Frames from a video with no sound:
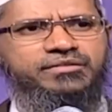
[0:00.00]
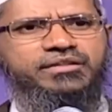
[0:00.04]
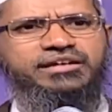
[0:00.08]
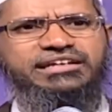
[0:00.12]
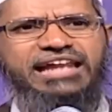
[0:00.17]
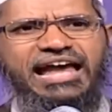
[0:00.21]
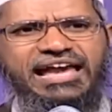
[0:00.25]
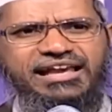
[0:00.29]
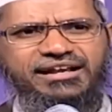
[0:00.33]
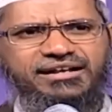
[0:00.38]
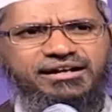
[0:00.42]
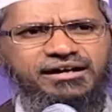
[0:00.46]
the
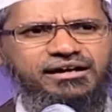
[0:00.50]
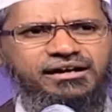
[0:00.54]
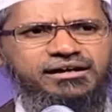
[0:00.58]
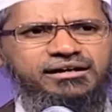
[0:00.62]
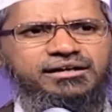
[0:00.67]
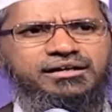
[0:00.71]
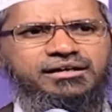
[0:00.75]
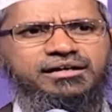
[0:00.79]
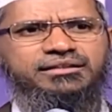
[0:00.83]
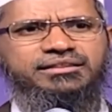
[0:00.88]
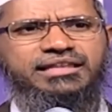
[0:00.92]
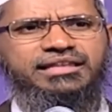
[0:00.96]

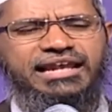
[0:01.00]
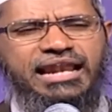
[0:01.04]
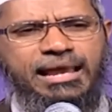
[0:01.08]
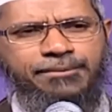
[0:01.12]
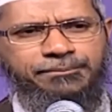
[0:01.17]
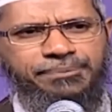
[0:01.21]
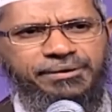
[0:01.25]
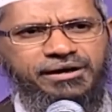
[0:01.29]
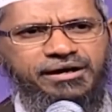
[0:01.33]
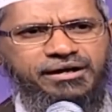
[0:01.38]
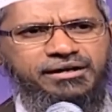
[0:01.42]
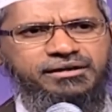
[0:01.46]
tiger, the
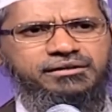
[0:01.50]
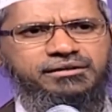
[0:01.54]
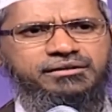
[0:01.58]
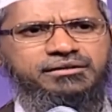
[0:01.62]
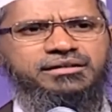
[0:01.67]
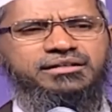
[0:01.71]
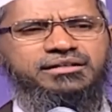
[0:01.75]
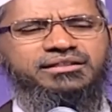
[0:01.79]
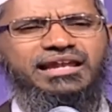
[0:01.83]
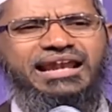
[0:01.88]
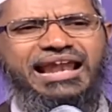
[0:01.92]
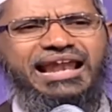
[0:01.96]
leopard,
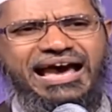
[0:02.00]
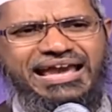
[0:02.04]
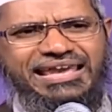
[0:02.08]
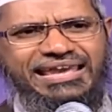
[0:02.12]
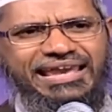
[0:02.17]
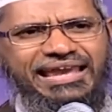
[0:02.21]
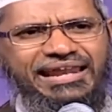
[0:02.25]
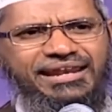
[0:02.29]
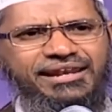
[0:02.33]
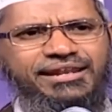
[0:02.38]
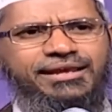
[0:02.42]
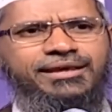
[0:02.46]
the
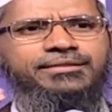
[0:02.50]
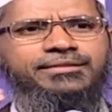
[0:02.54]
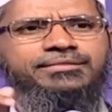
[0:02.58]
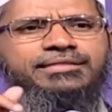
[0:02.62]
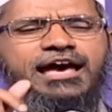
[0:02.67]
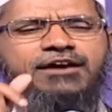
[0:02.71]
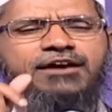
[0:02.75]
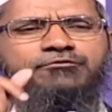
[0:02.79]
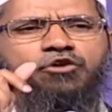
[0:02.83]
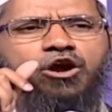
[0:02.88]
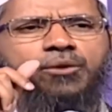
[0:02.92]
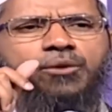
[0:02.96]
lion,
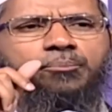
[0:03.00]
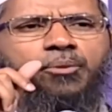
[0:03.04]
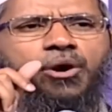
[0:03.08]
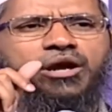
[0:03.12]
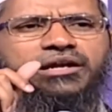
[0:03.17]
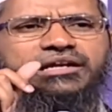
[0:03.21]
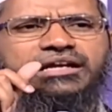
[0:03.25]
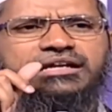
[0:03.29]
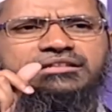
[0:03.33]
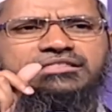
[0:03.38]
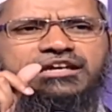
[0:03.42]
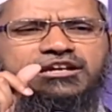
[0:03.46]
they have got
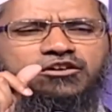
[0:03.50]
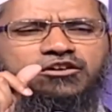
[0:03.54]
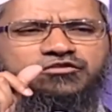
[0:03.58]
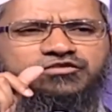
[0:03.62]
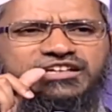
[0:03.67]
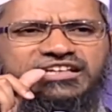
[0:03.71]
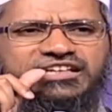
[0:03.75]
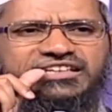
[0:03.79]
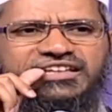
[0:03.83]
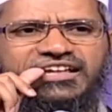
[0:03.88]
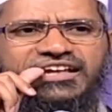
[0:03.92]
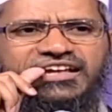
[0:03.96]
pointed set of
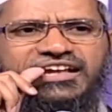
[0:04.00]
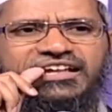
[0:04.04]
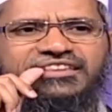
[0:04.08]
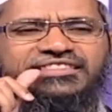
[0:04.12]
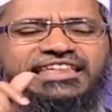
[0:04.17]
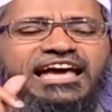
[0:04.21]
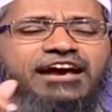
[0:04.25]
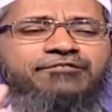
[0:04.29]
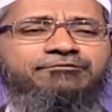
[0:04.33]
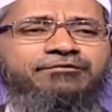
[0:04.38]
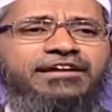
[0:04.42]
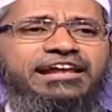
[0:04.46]
teeth,
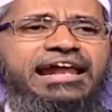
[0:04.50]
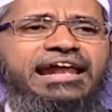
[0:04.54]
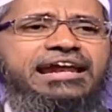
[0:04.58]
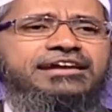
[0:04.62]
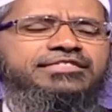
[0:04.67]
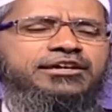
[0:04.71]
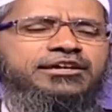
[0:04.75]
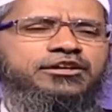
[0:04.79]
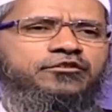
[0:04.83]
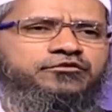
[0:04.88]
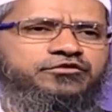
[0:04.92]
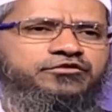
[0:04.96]
they have canine
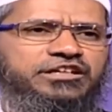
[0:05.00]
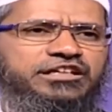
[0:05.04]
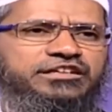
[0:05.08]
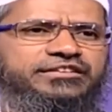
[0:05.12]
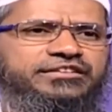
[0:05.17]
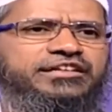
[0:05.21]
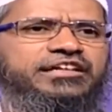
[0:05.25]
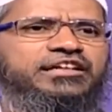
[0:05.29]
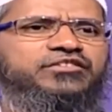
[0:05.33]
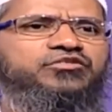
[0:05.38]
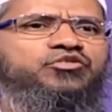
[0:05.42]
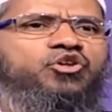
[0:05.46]
set of teeth.
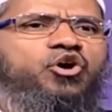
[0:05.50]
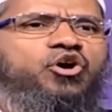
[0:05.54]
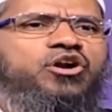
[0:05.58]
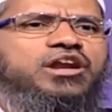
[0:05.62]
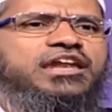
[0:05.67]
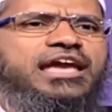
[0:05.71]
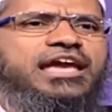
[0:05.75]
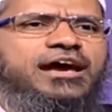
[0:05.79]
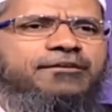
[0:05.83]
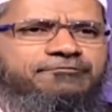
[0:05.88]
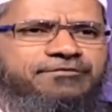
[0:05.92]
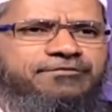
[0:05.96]
They
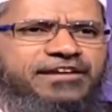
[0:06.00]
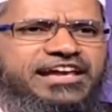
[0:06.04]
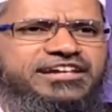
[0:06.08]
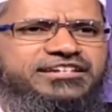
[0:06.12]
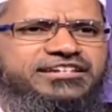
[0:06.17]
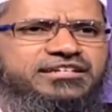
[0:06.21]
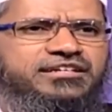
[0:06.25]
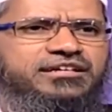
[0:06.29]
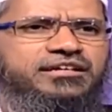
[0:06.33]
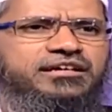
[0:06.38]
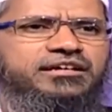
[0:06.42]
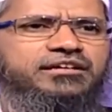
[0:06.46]
only have
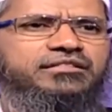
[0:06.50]
flesh,